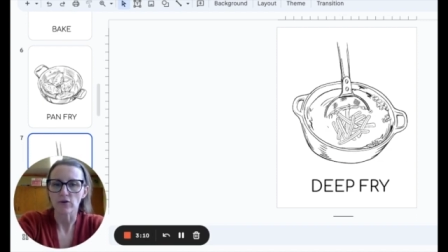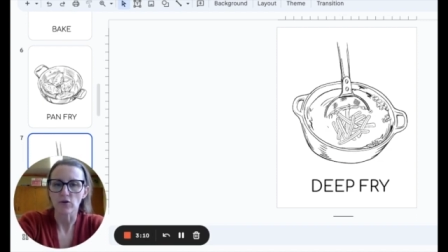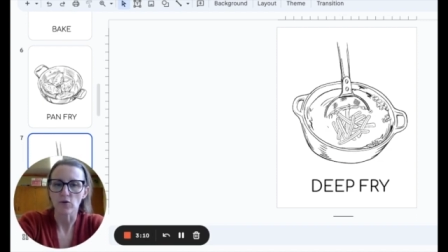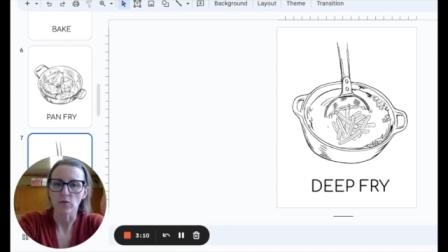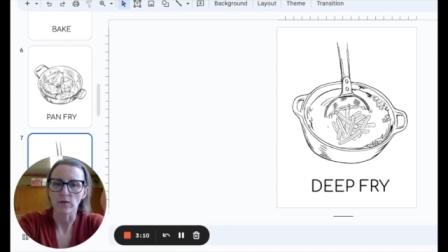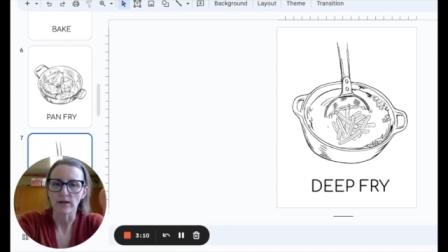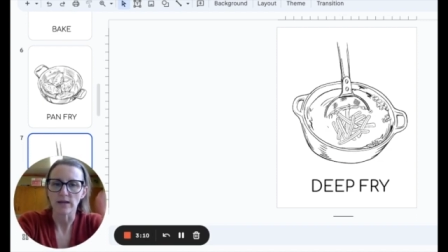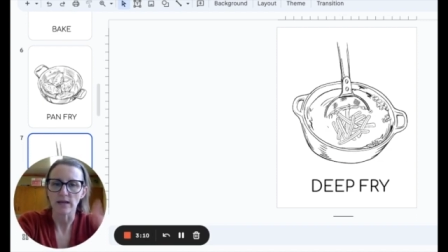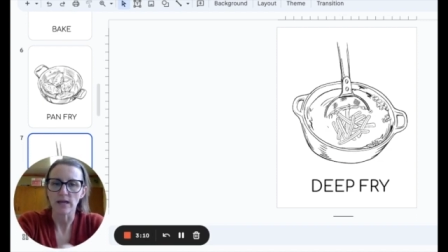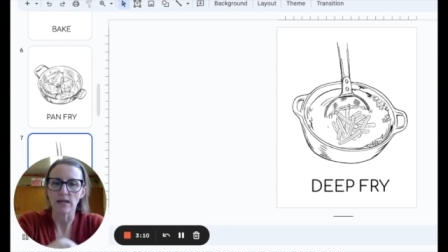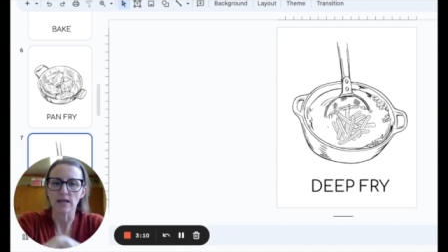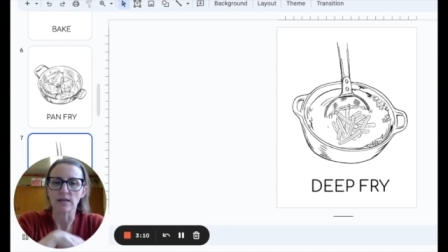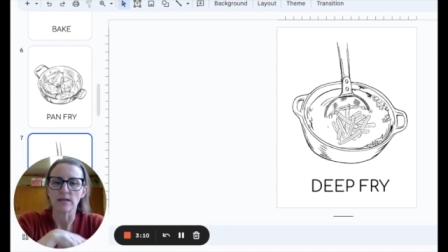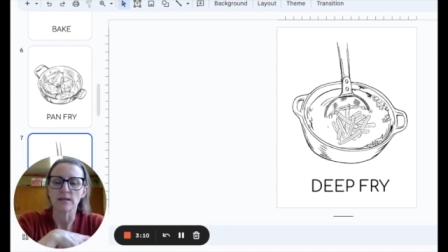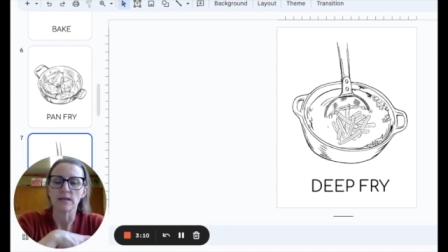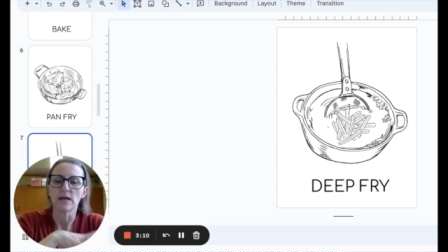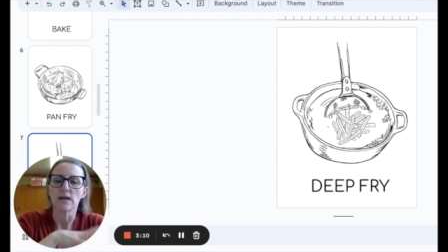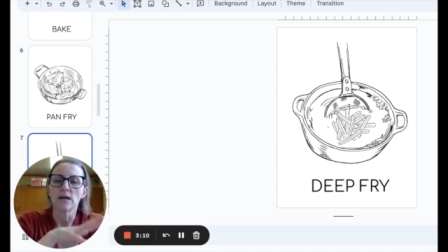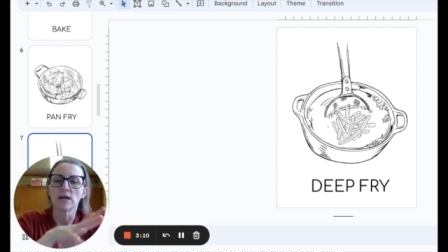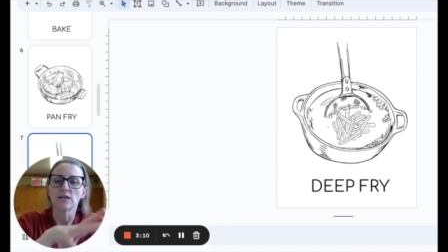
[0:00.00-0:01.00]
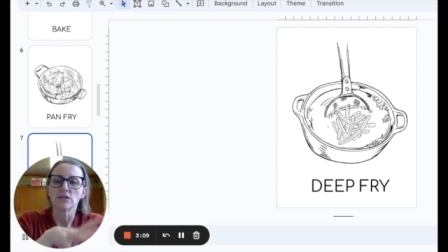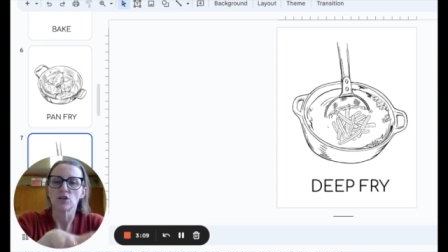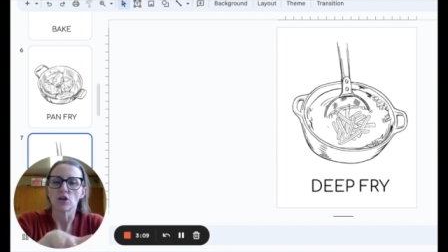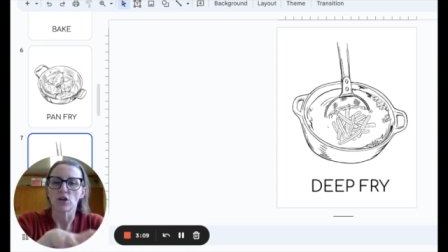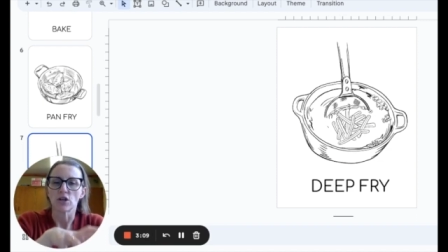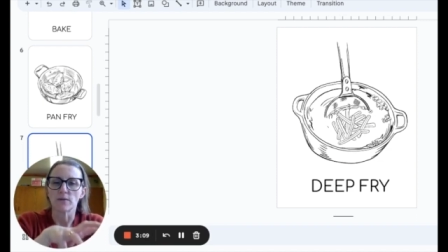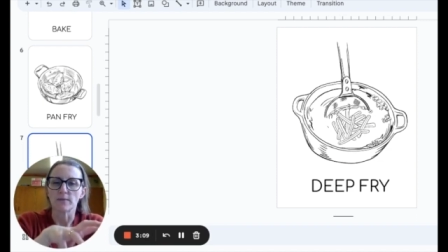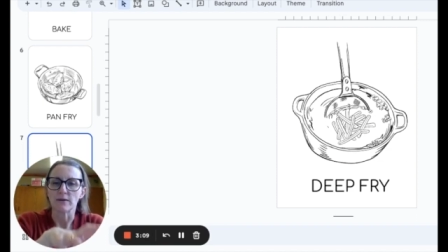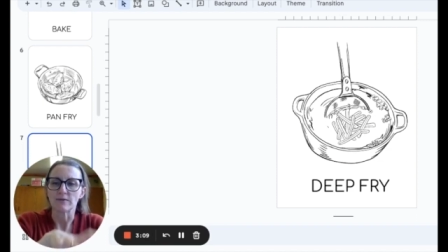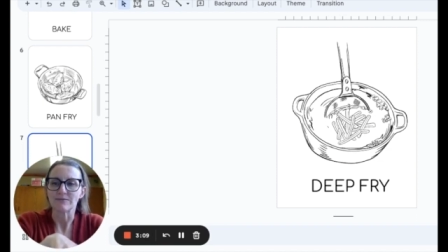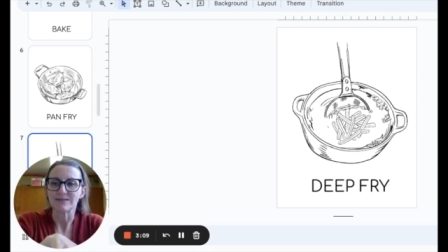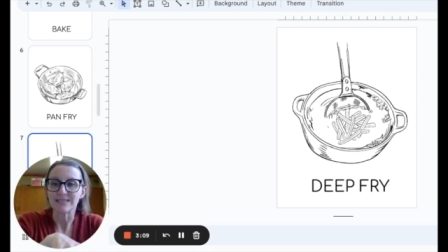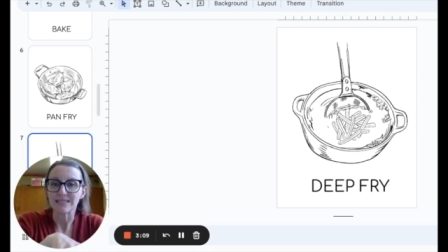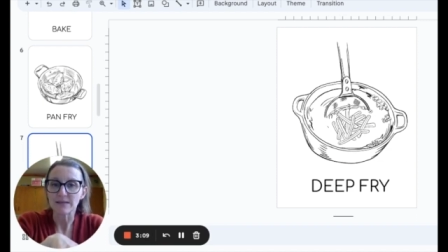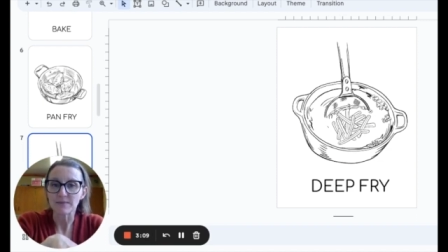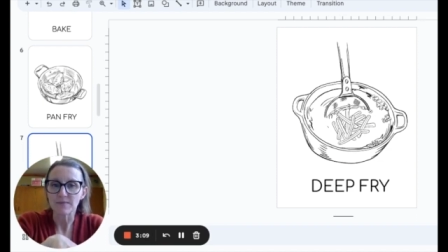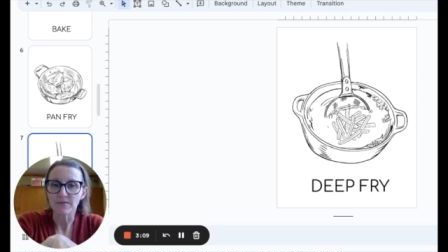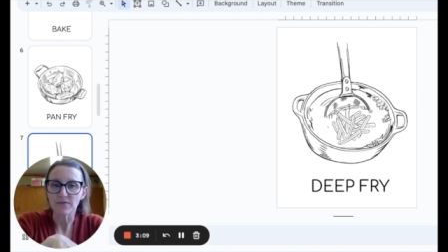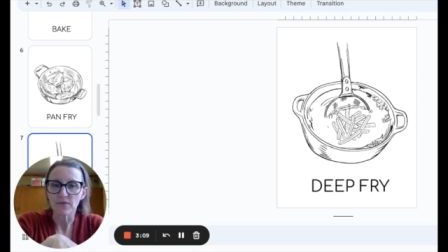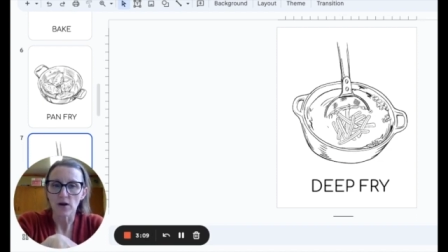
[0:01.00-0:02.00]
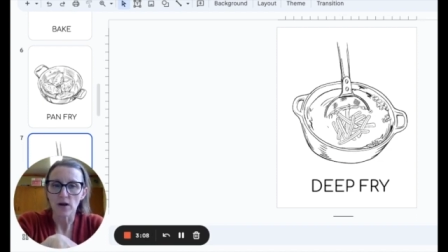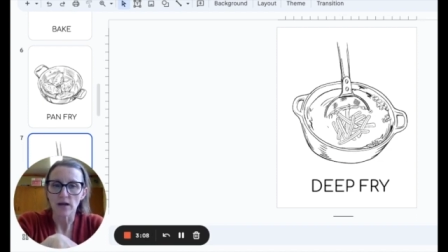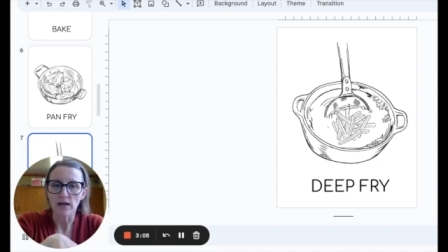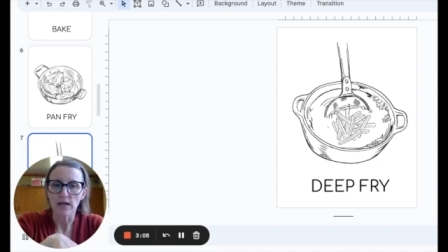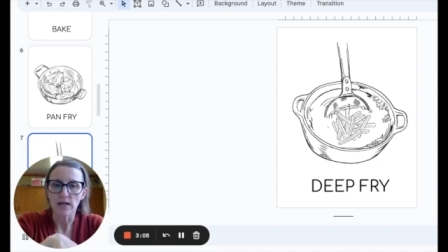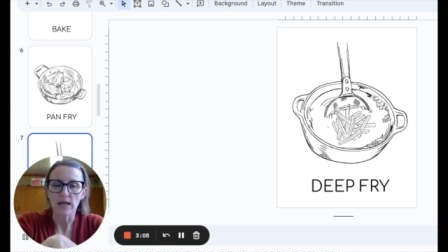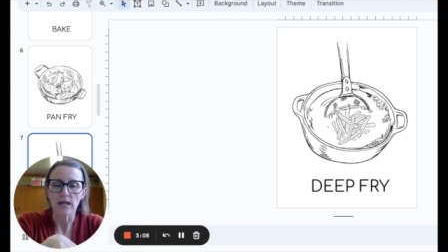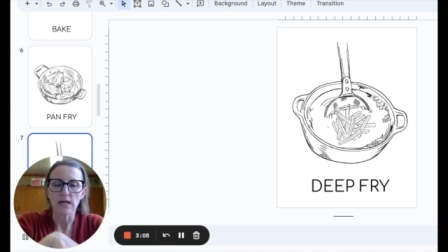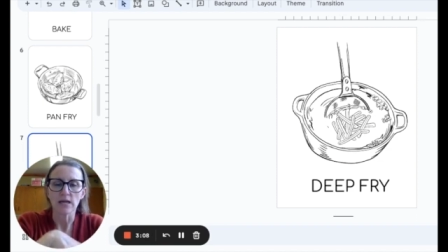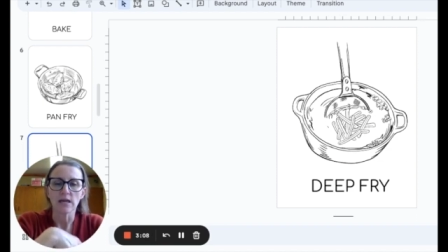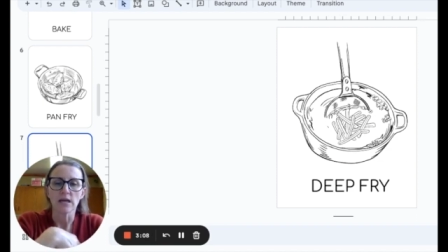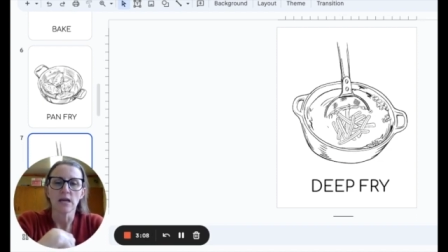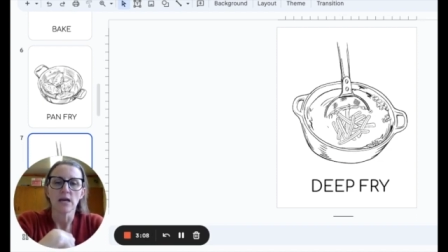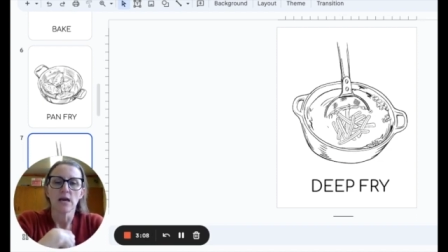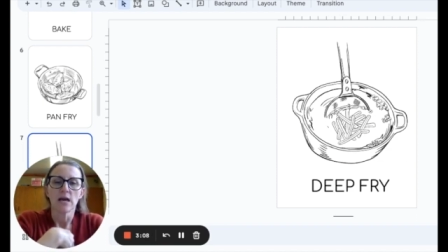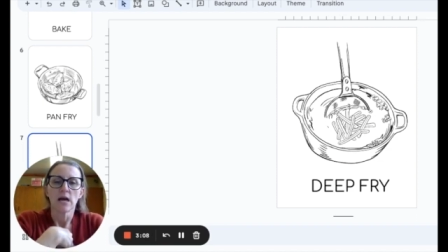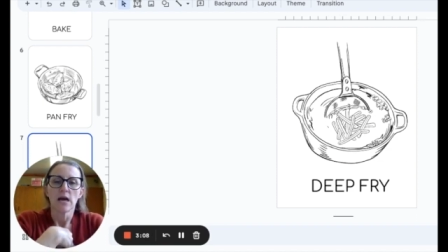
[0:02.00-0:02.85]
going in talking about deep frying.